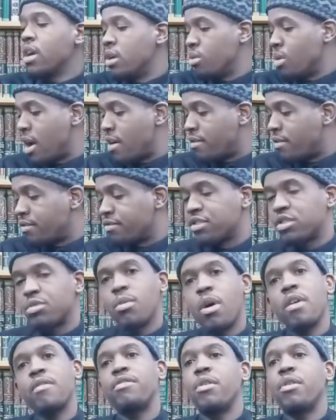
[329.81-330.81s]
you have a
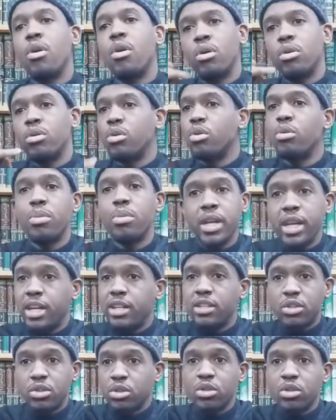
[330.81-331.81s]
smartphone, Uber
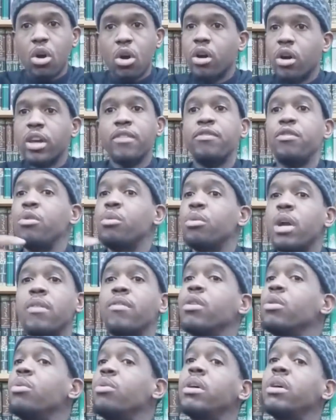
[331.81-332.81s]
Eats, you can call and get food,
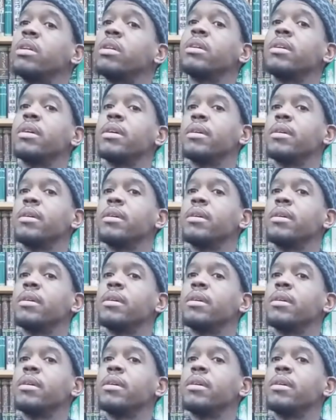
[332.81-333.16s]
whatever you want.